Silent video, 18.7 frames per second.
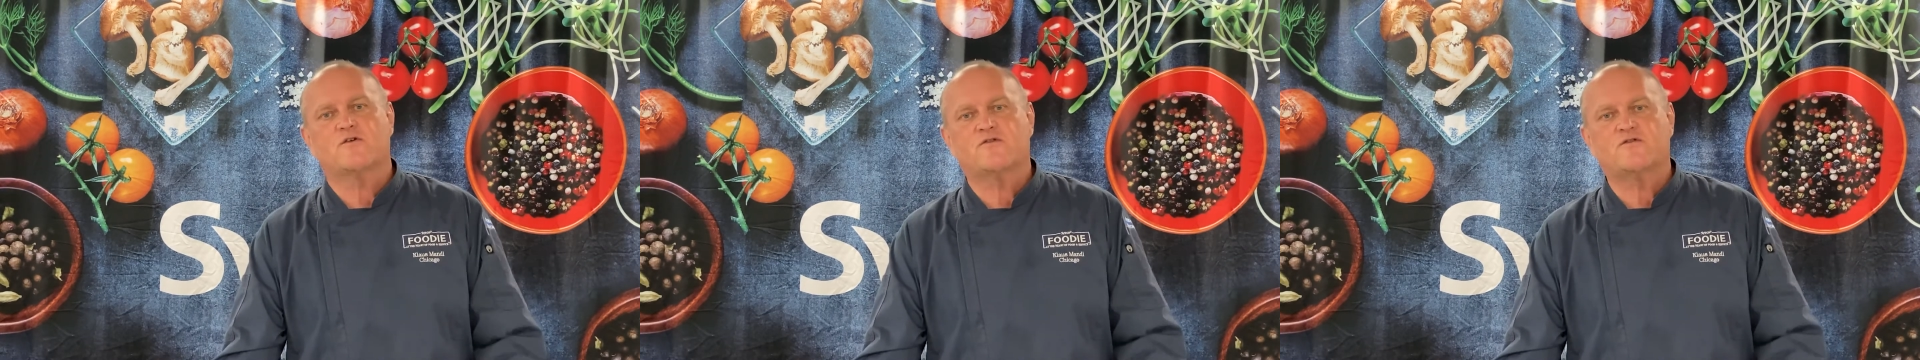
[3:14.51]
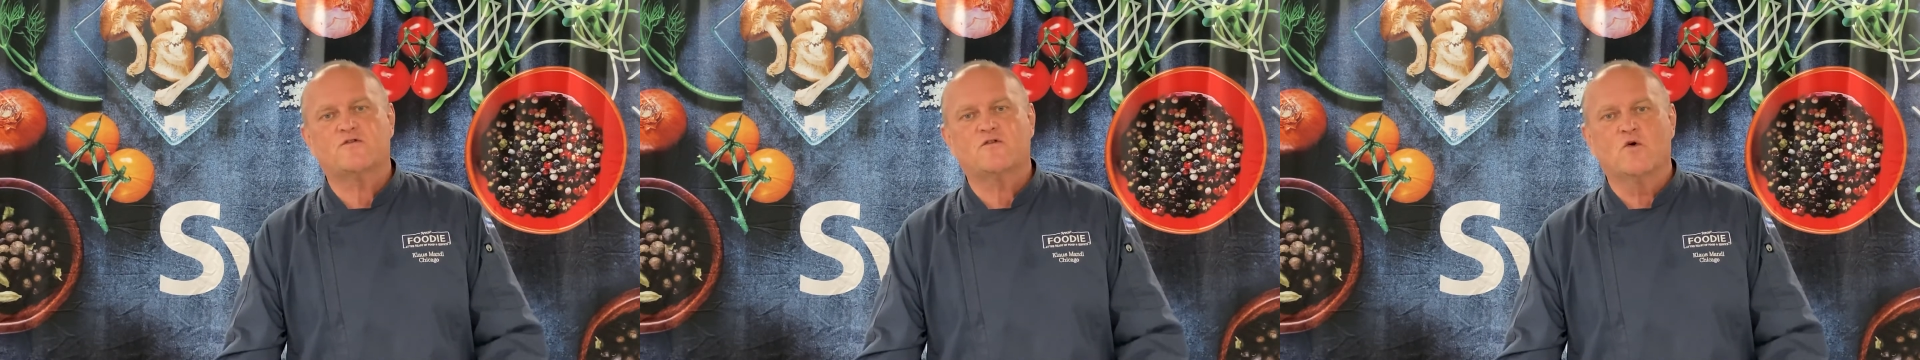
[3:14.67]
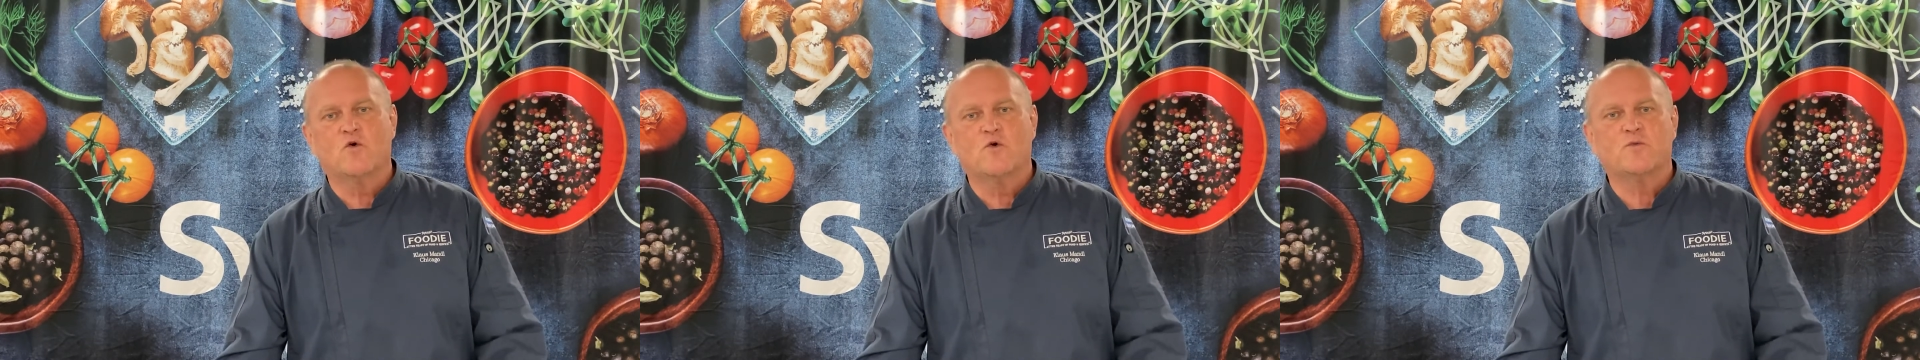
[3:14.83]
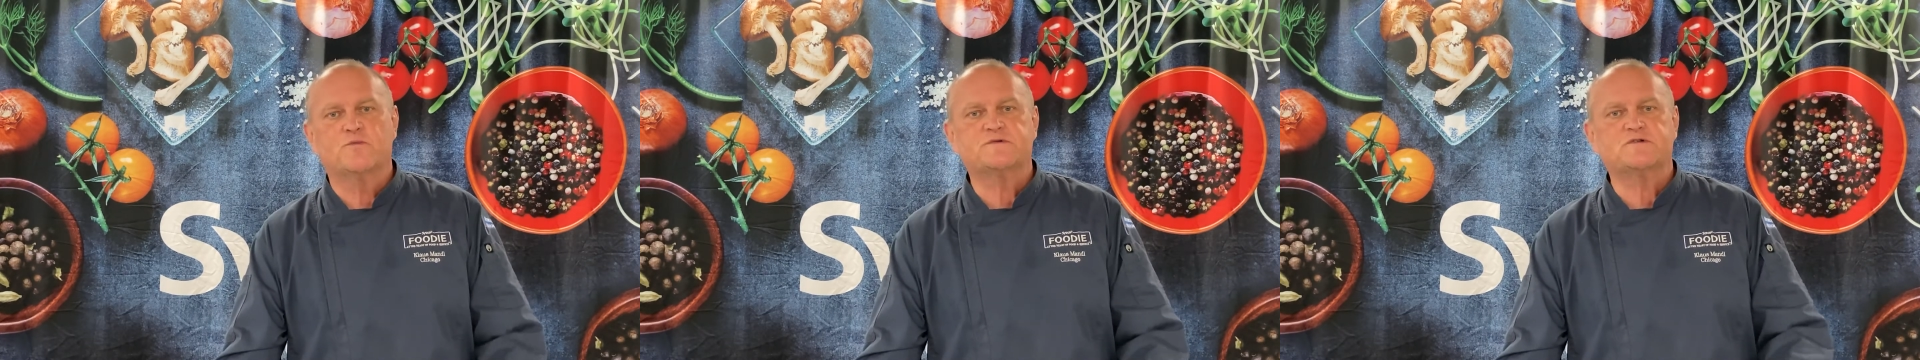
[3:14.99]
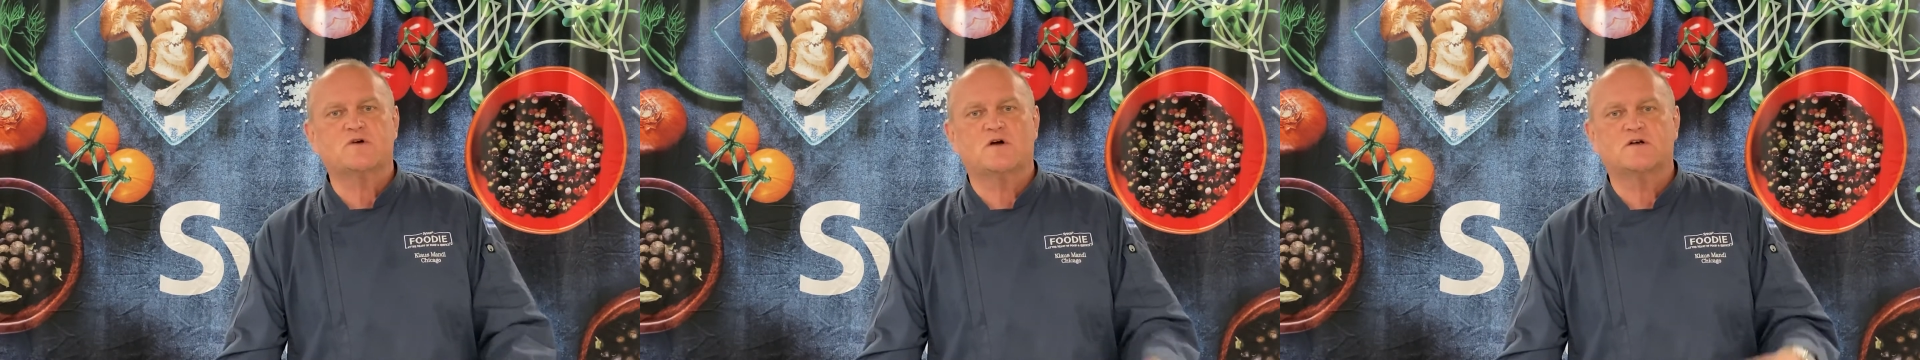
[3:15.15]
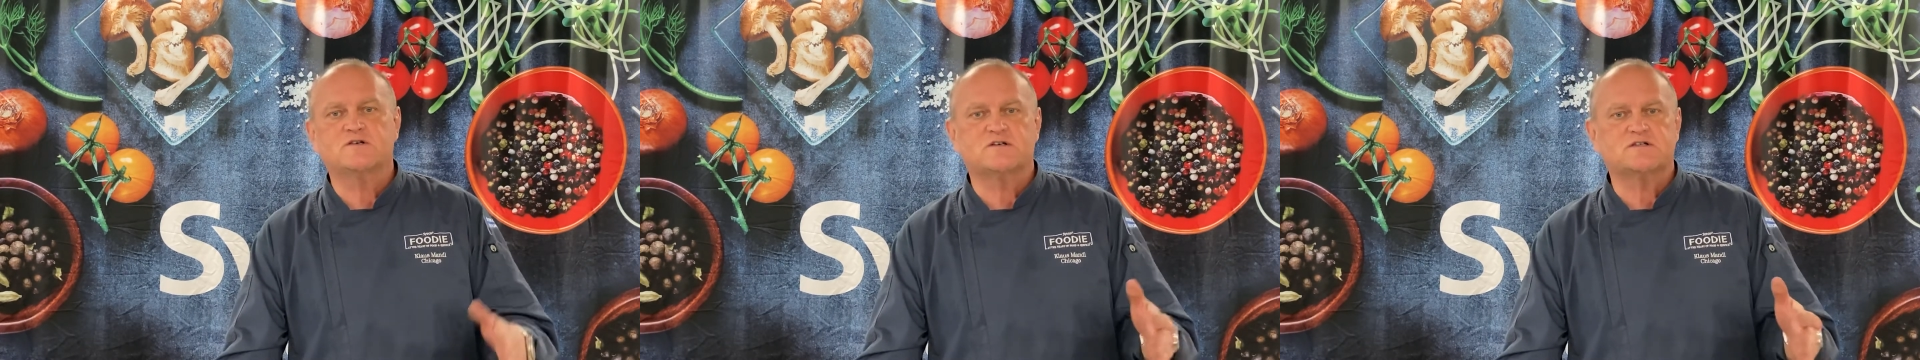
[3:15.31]
soups
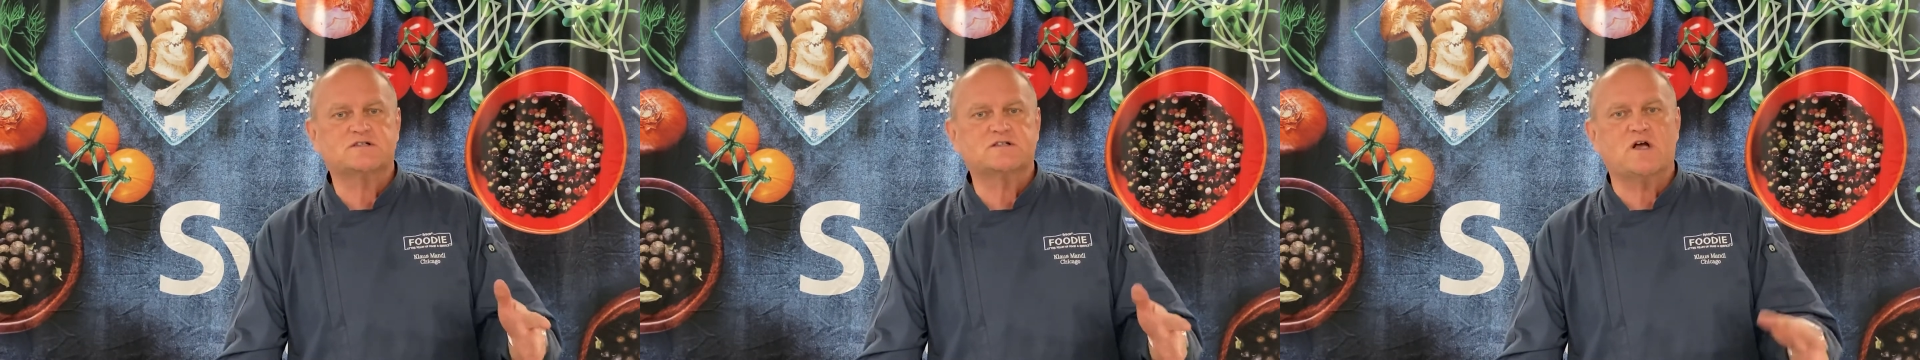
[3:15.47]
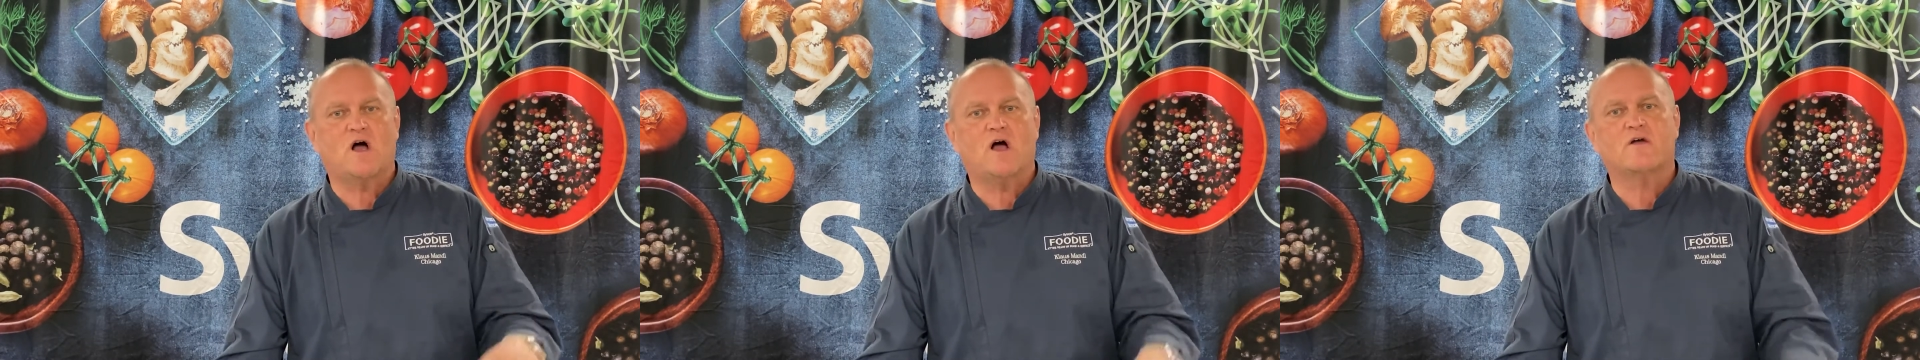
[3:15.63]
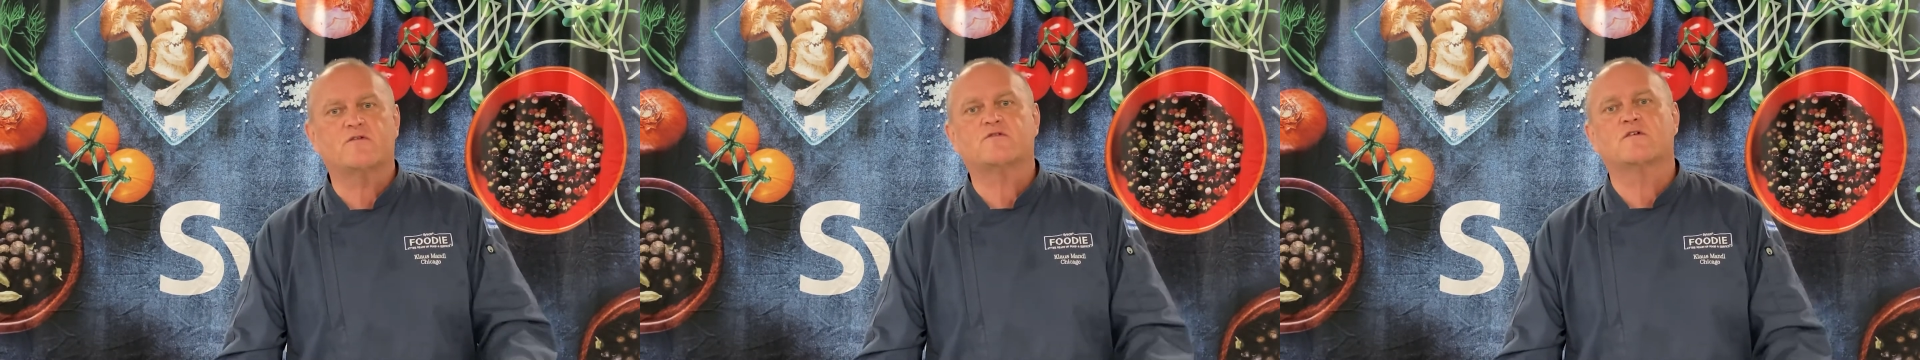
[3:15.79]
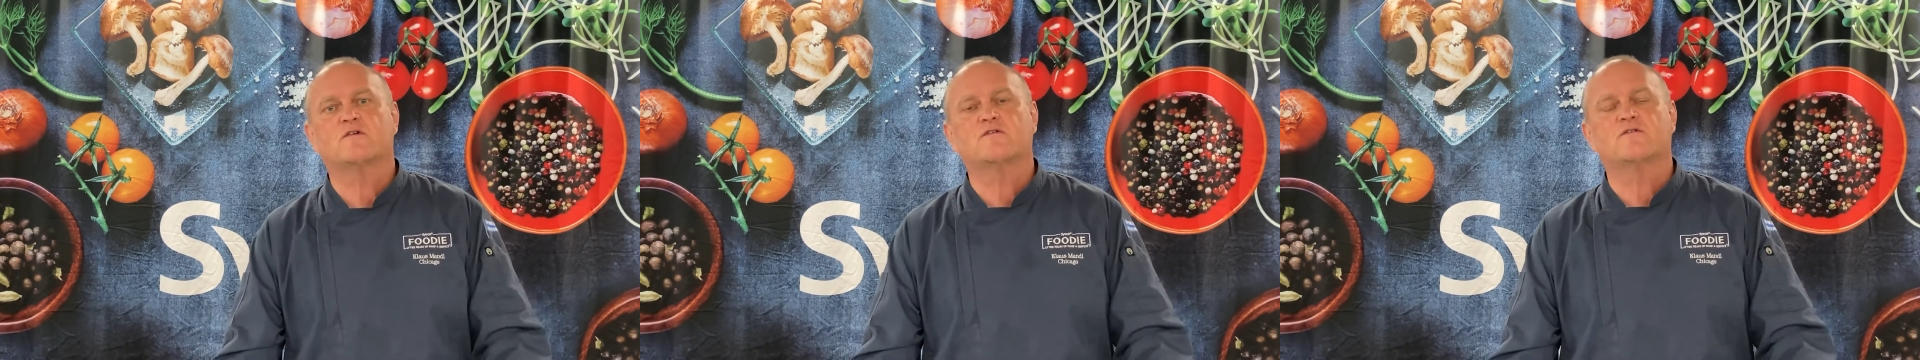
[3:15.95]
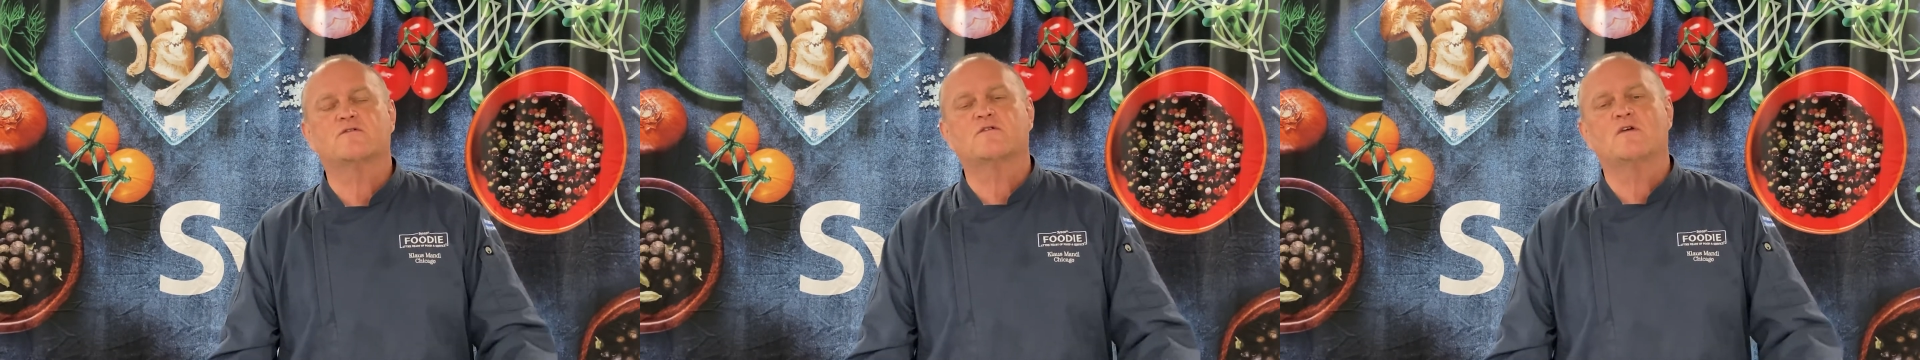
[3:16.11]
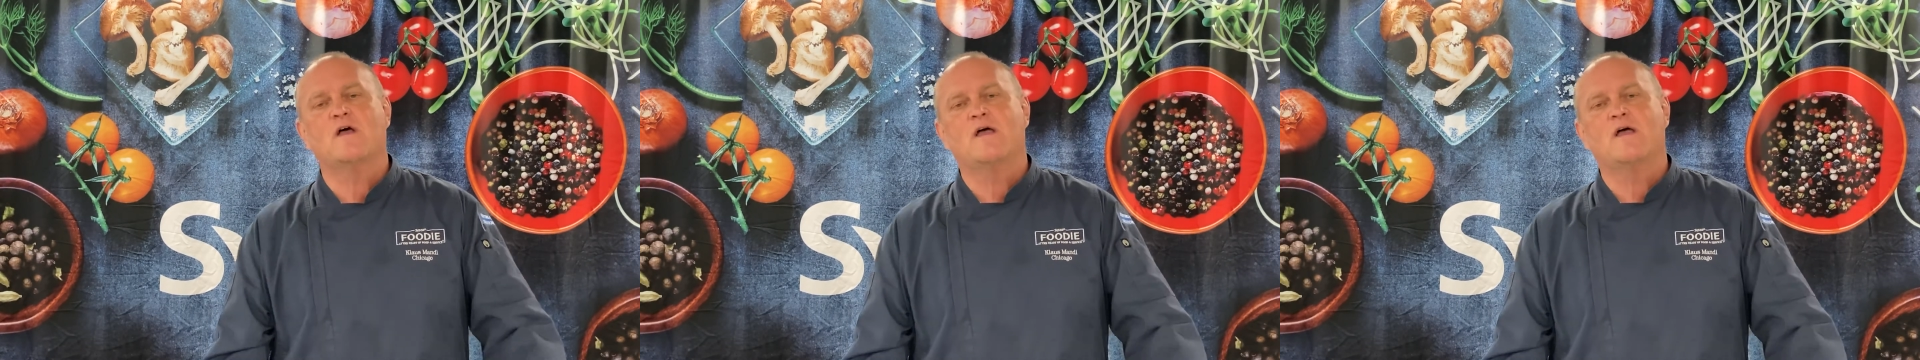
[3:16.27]
or your sauces